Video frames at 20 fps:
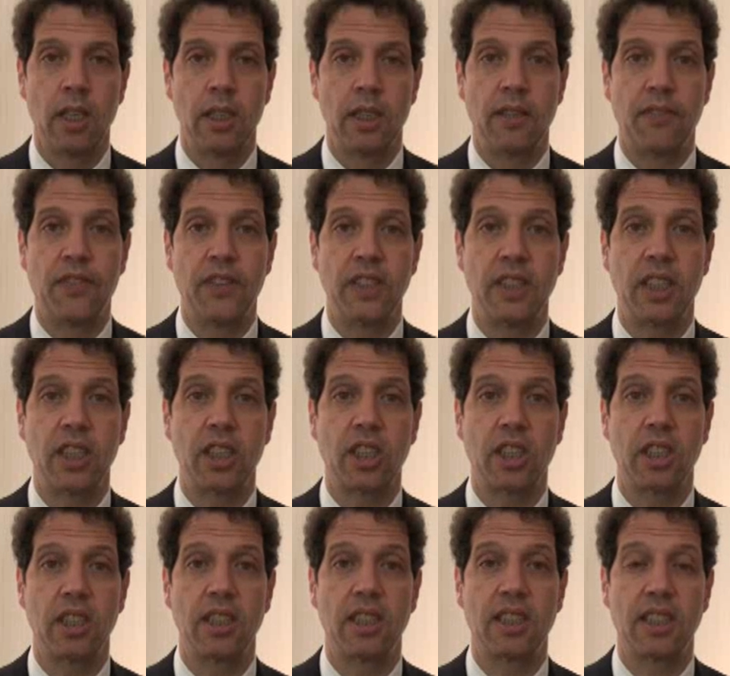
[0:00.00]
The
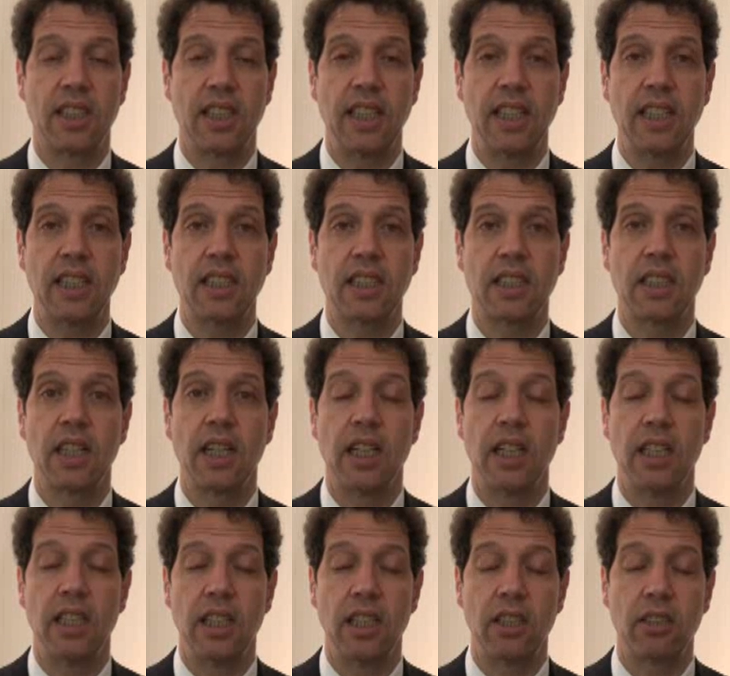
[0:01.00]
physician seeks
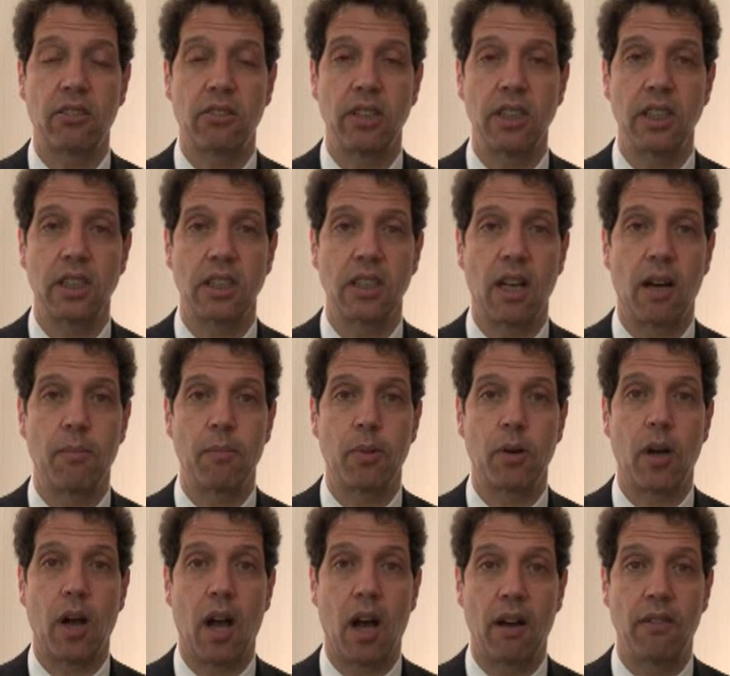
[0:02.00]
an increased
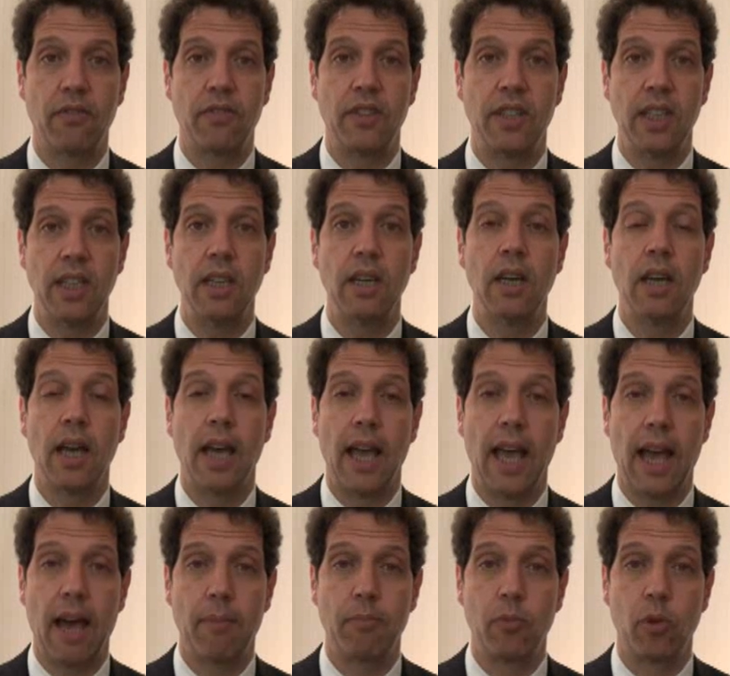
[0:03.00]
number of the
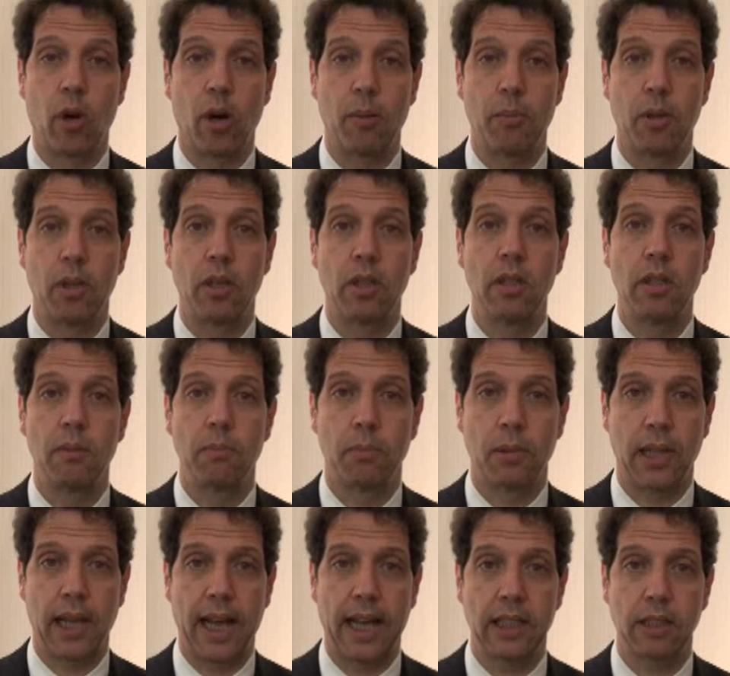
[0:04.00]
abnormal
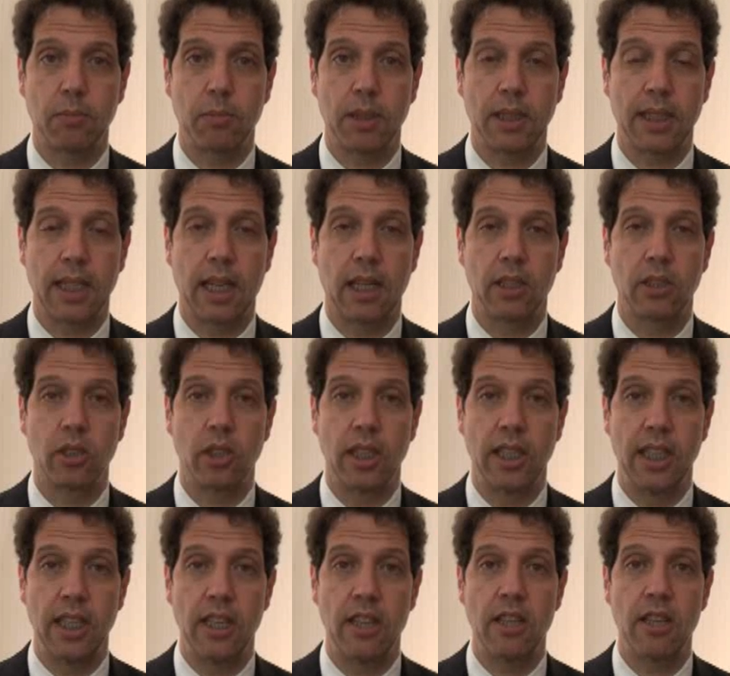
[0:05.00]
plasma cells
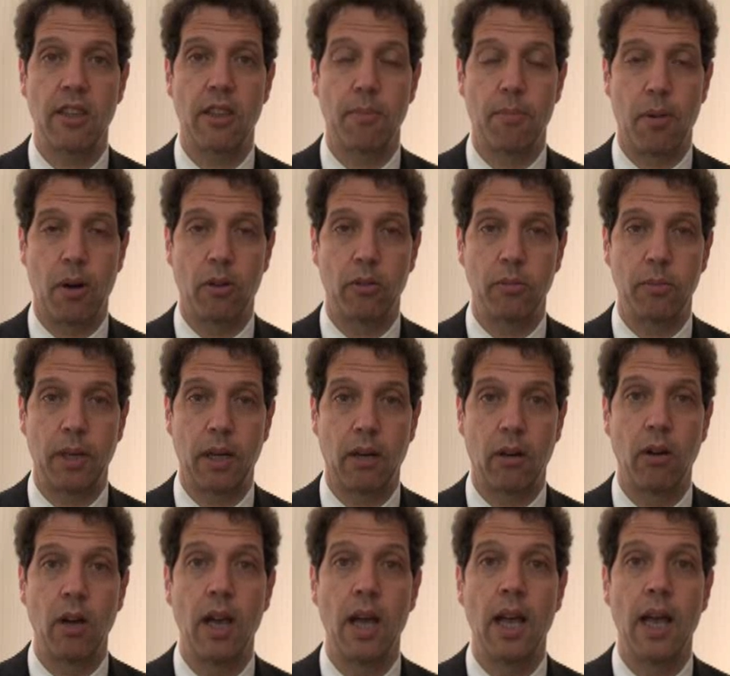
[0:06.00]
in the bone
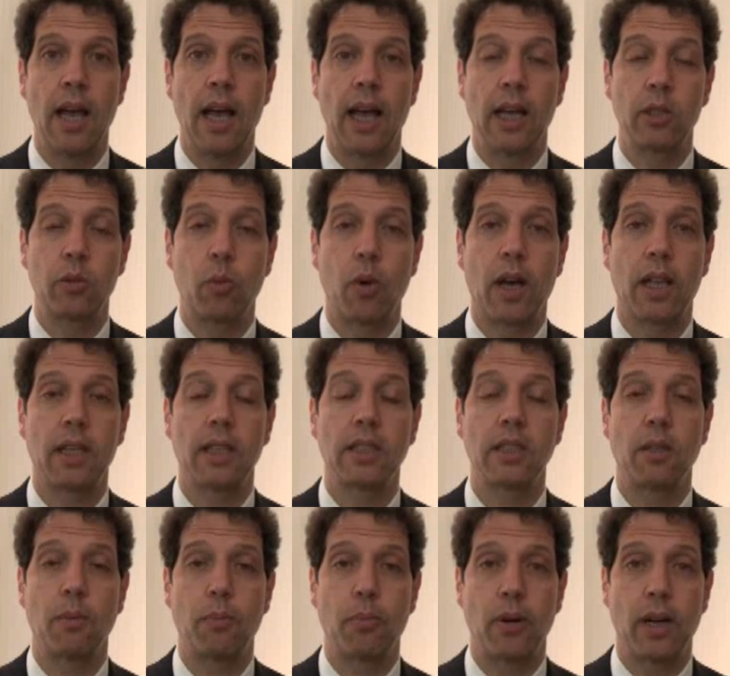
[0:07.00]
marrow, as well as
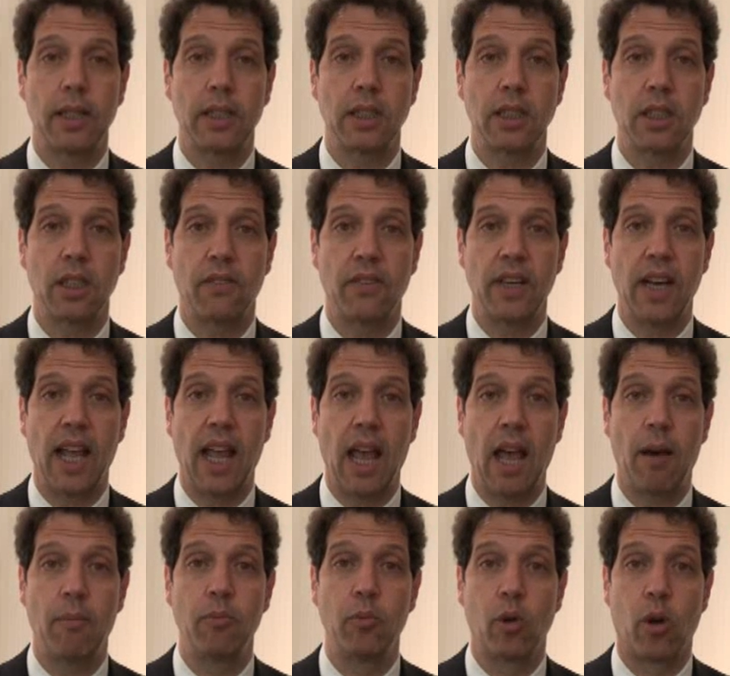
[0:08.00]
the presence of an
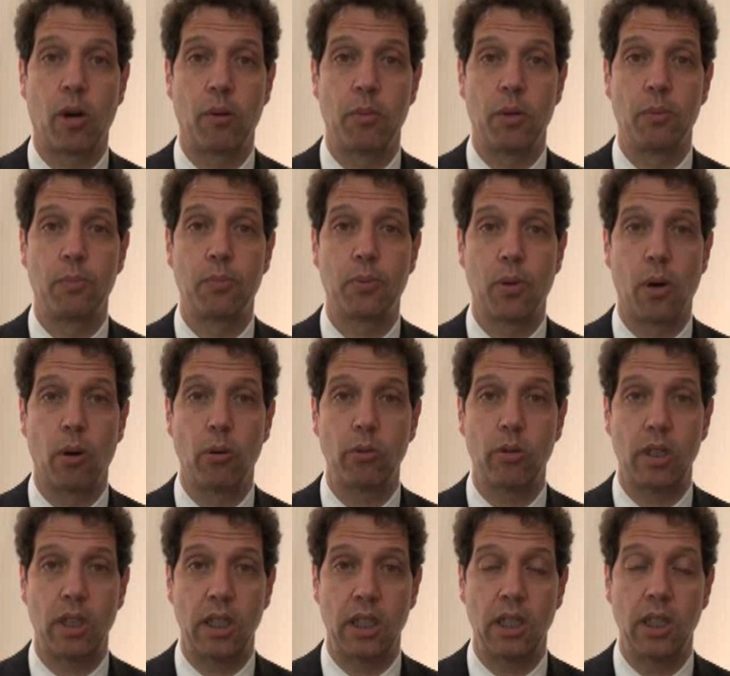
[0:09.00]
abnormal
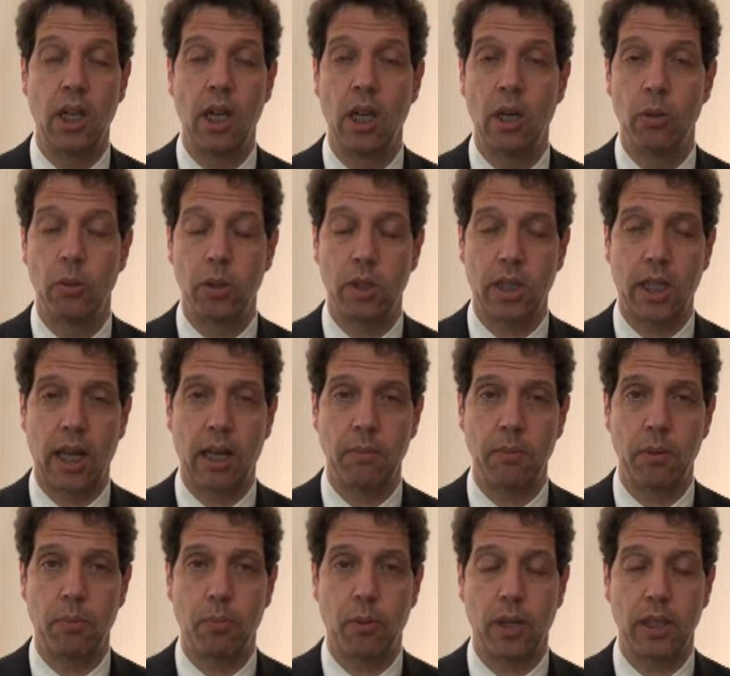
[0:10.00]
protein which can
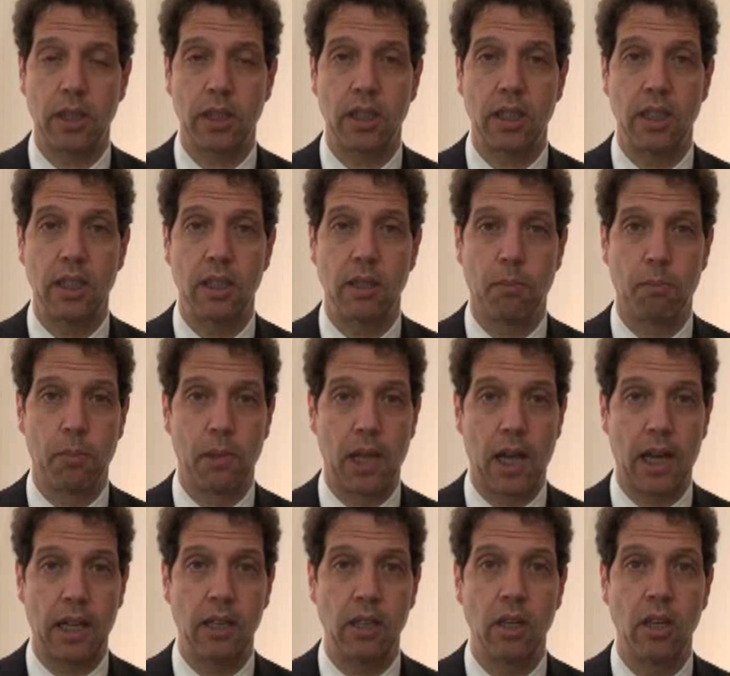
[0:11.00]
be present in the
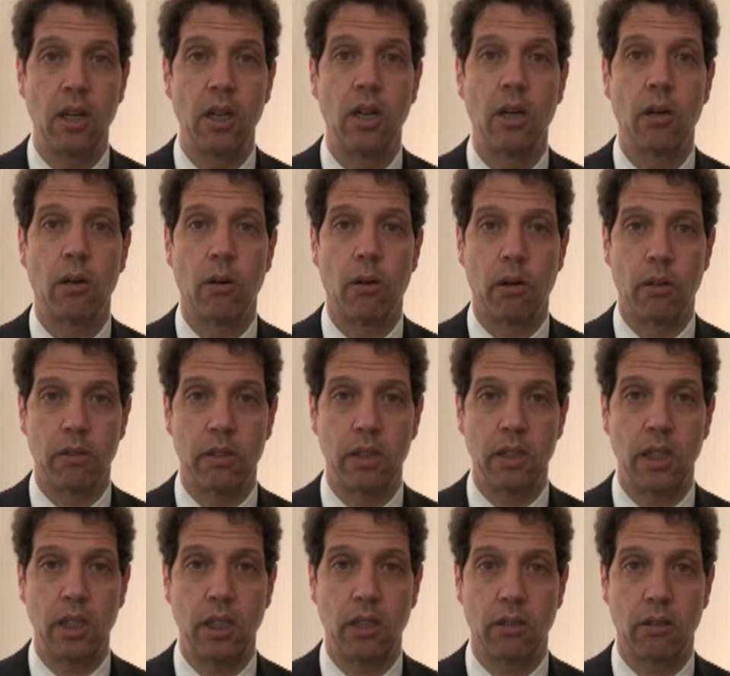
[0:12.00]
blood or in
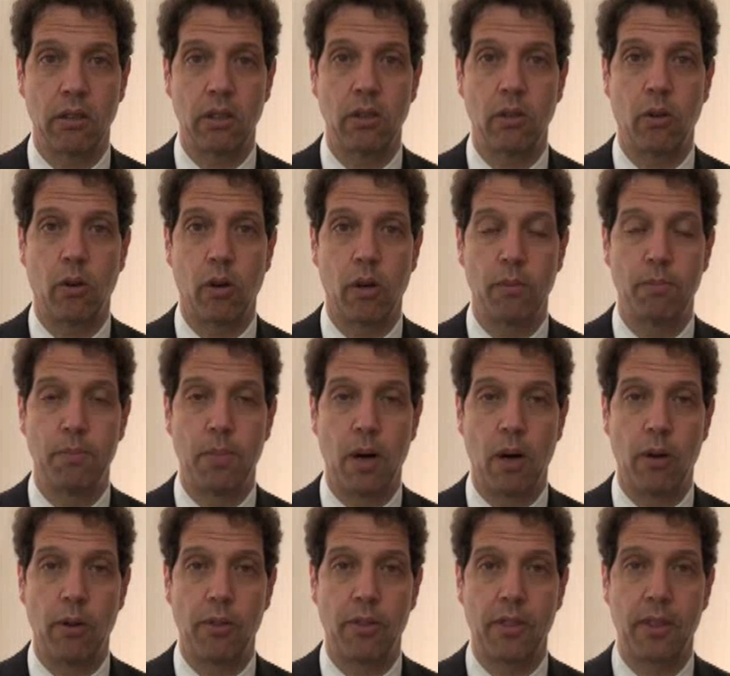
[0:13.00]
the urine or
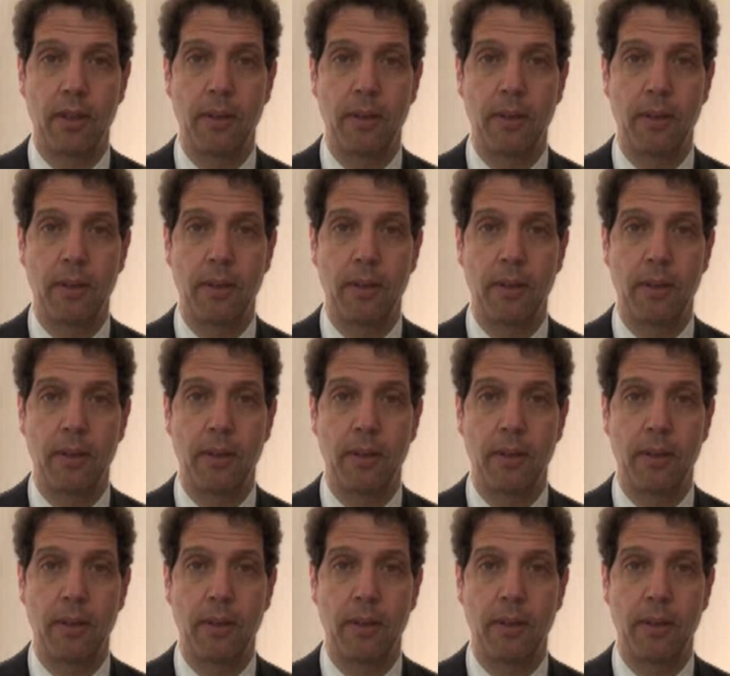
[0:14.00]
both.